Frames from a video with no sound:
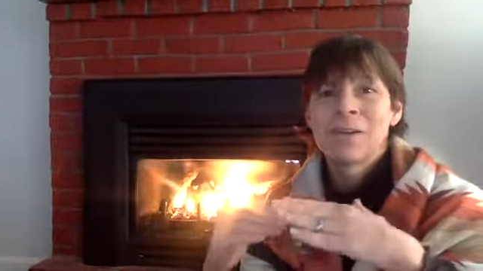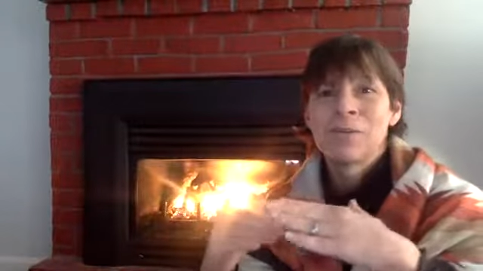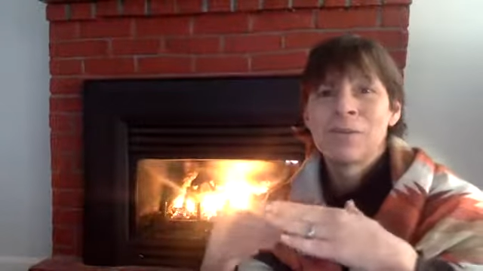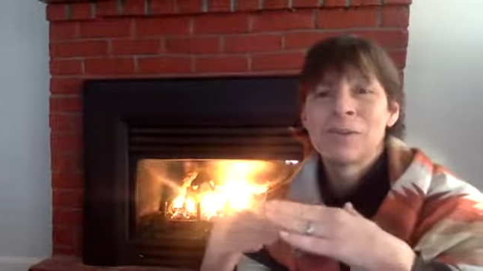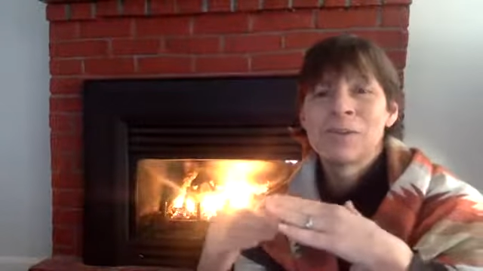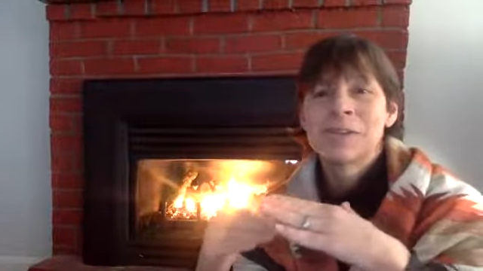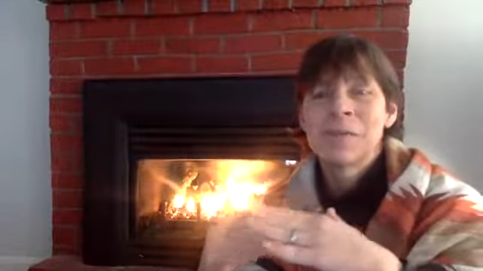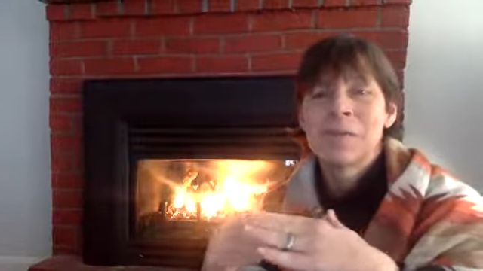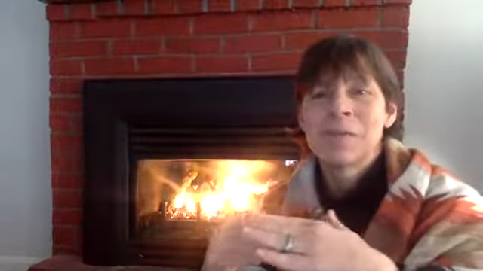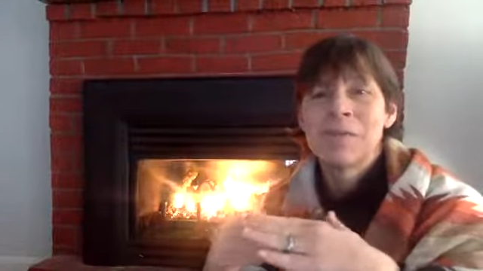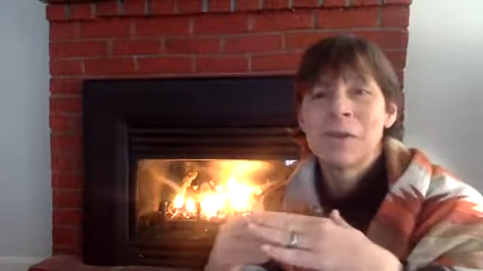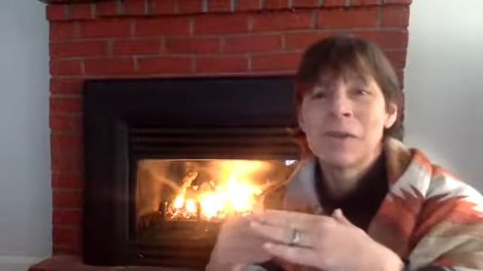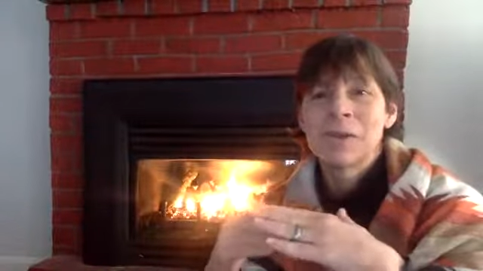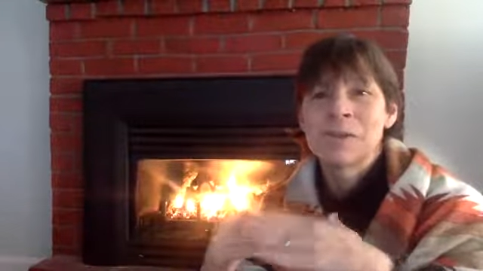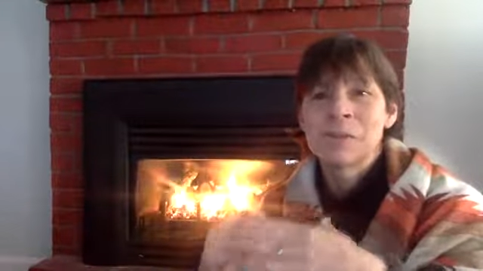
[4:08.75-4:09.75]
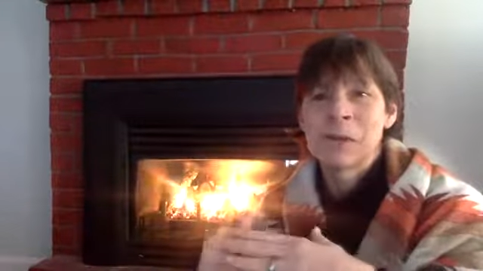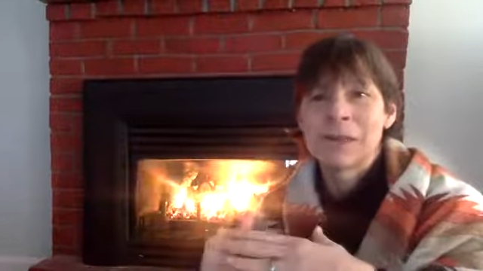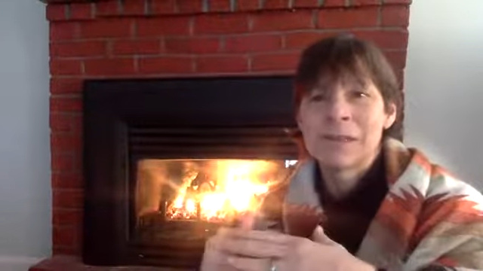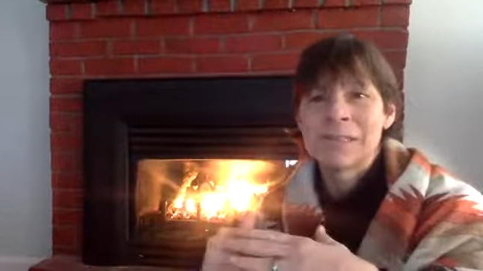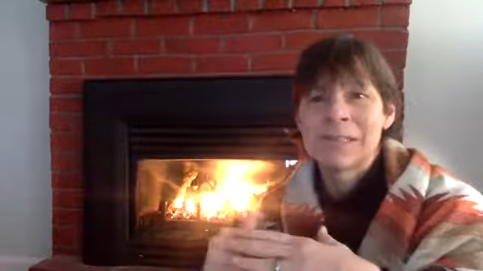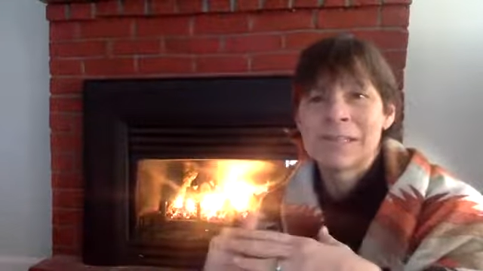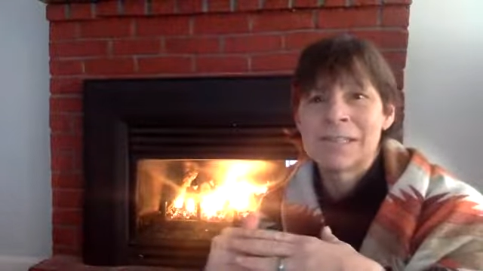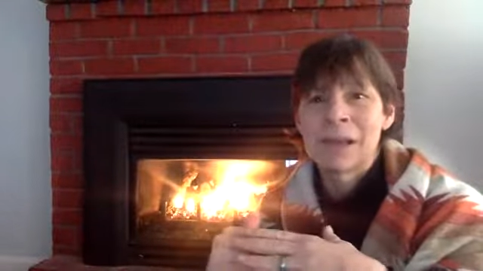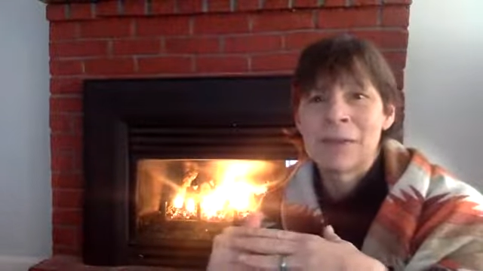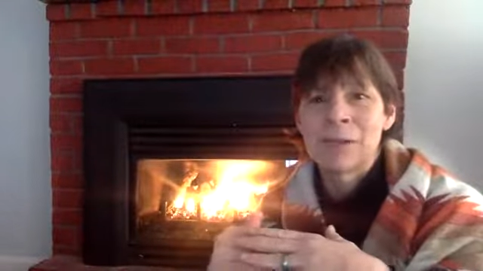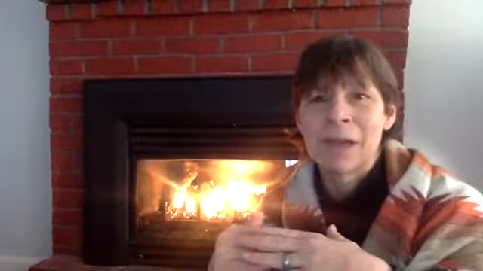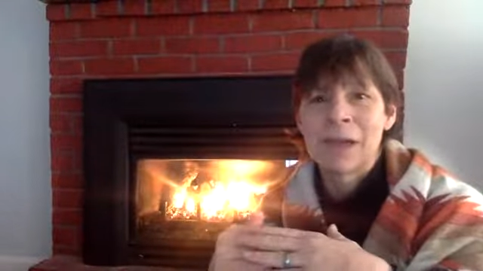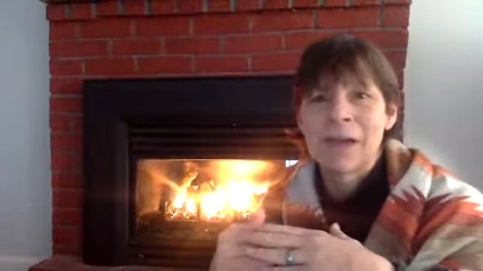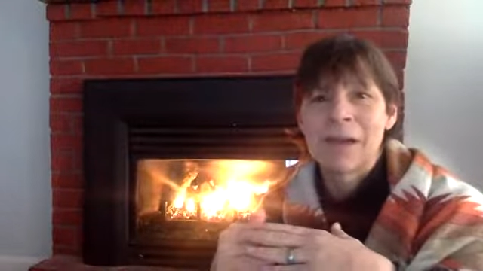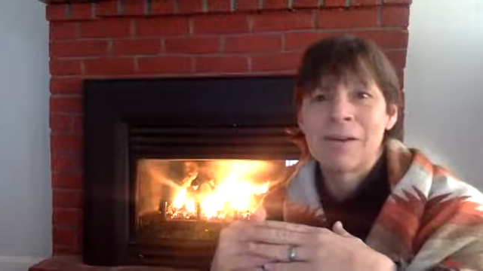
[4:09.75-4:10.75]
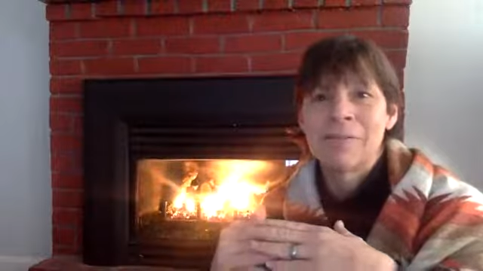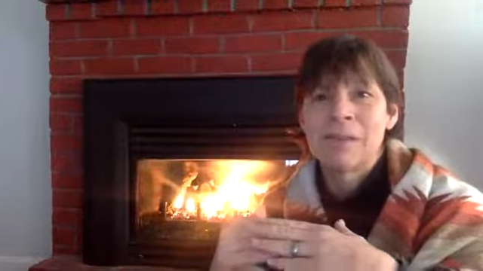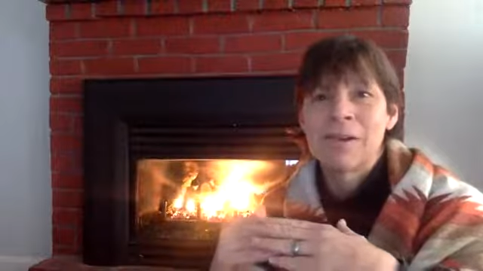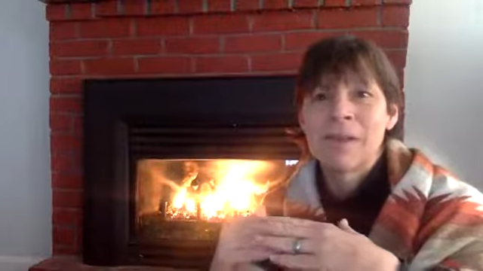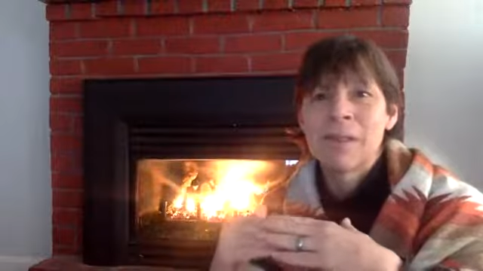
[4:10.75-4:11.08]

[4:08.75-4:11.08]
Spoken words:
with some of the experiences that we have